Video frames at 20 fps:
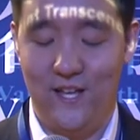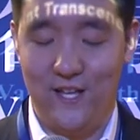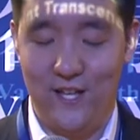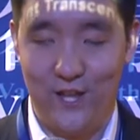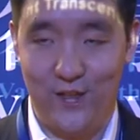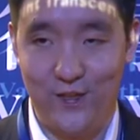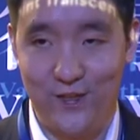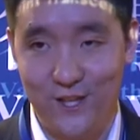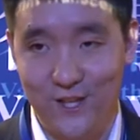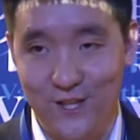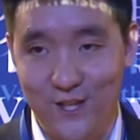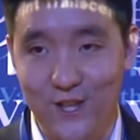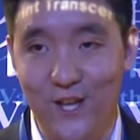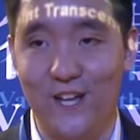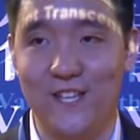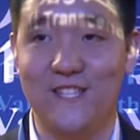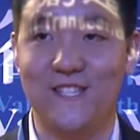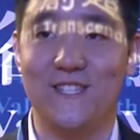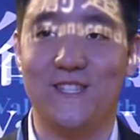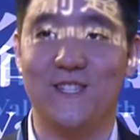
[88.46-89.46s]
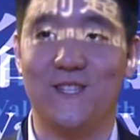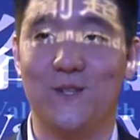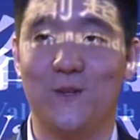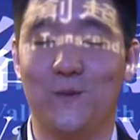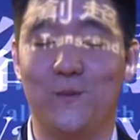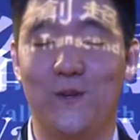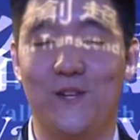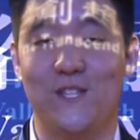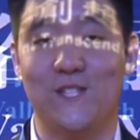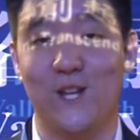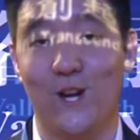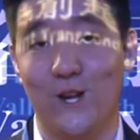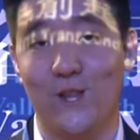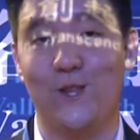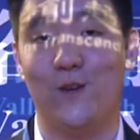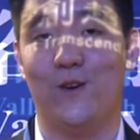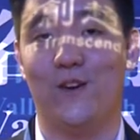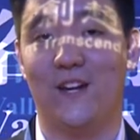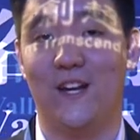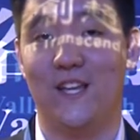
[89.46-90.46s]
th- thus, we started
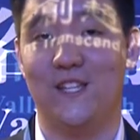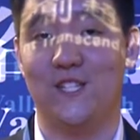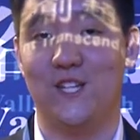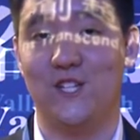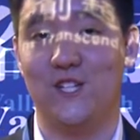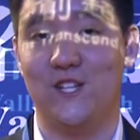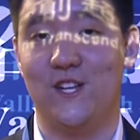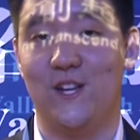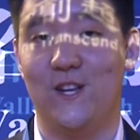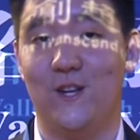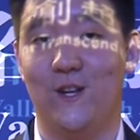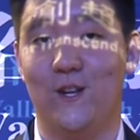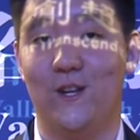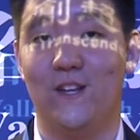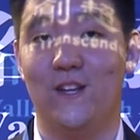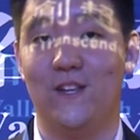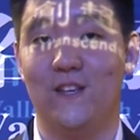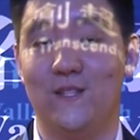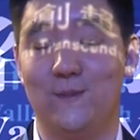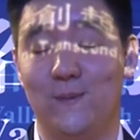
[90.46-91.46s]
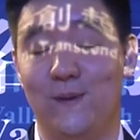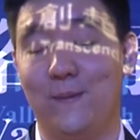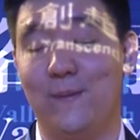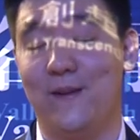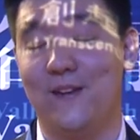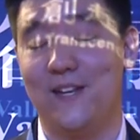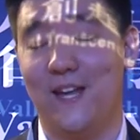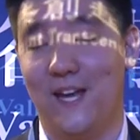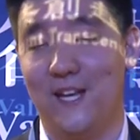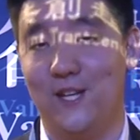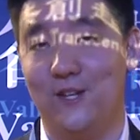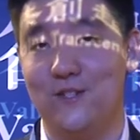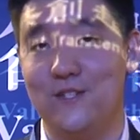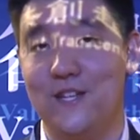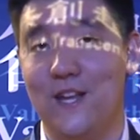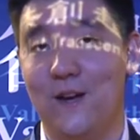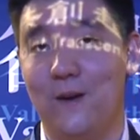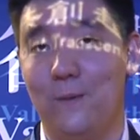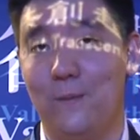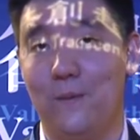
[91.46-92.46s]
the organization, and it's been about nine years
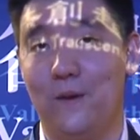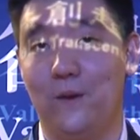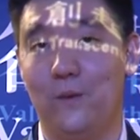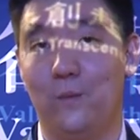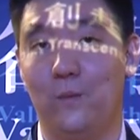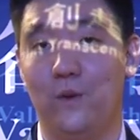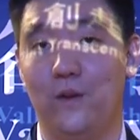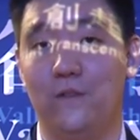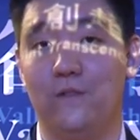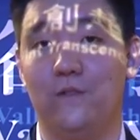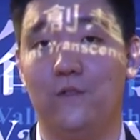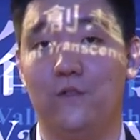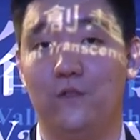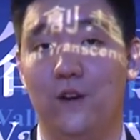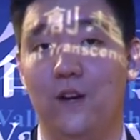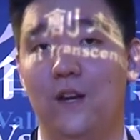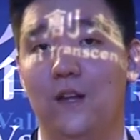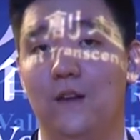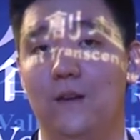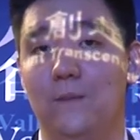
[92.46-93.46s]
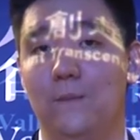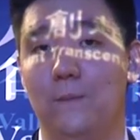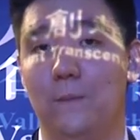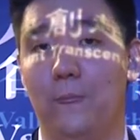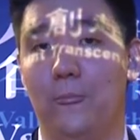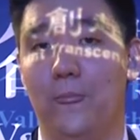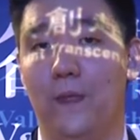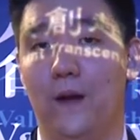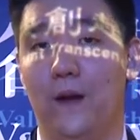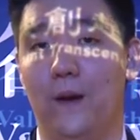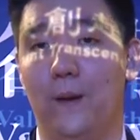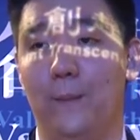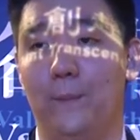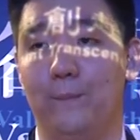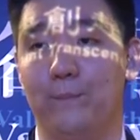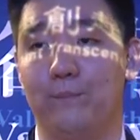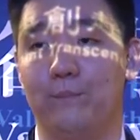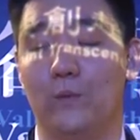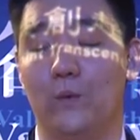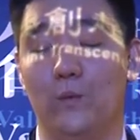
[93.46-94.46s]
now, and we've created,
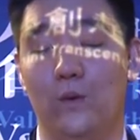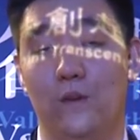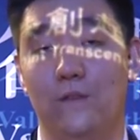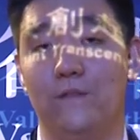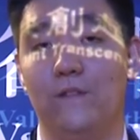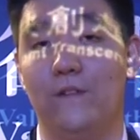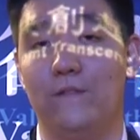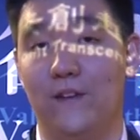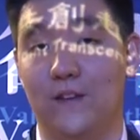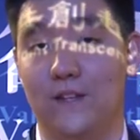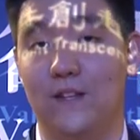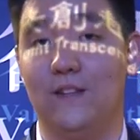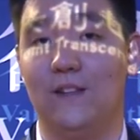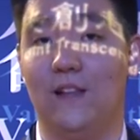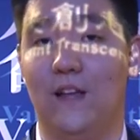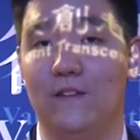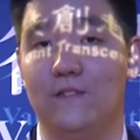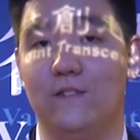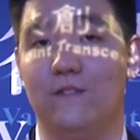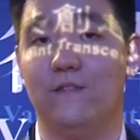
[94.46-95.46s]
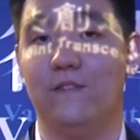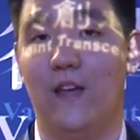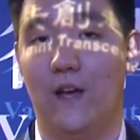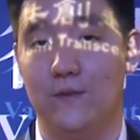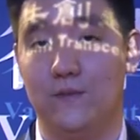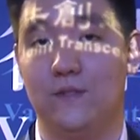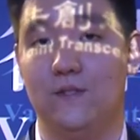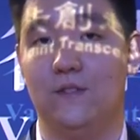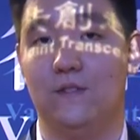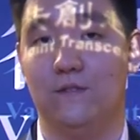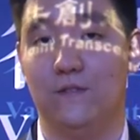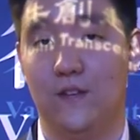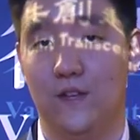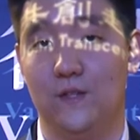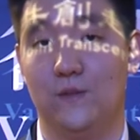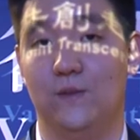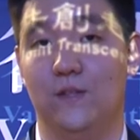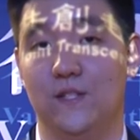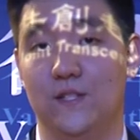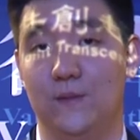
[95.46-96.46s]
um, we've affected the lives of thousands of
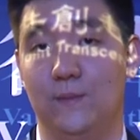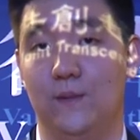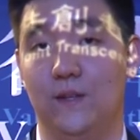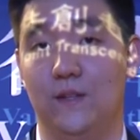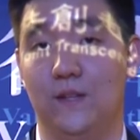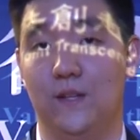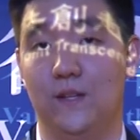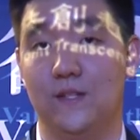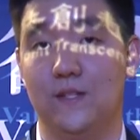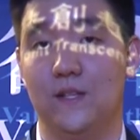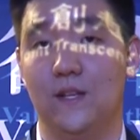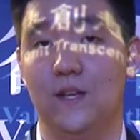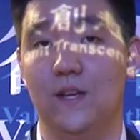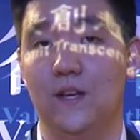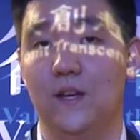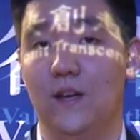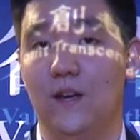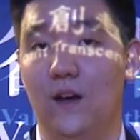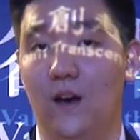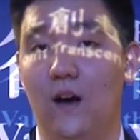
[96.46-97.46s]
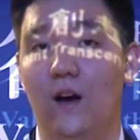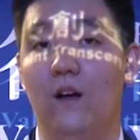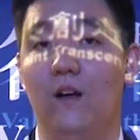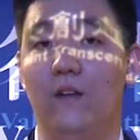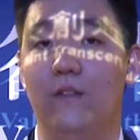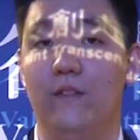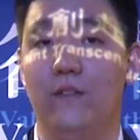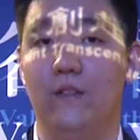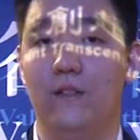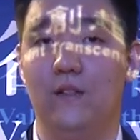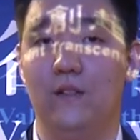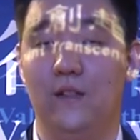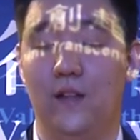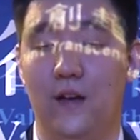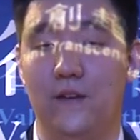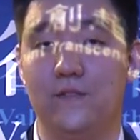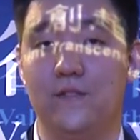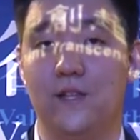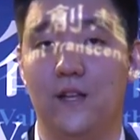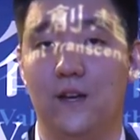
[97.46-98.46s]
kids with disabilities, all
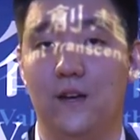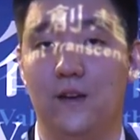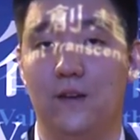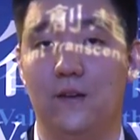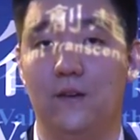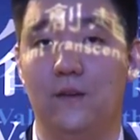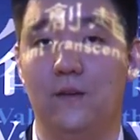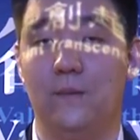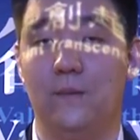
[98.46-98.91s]
lives that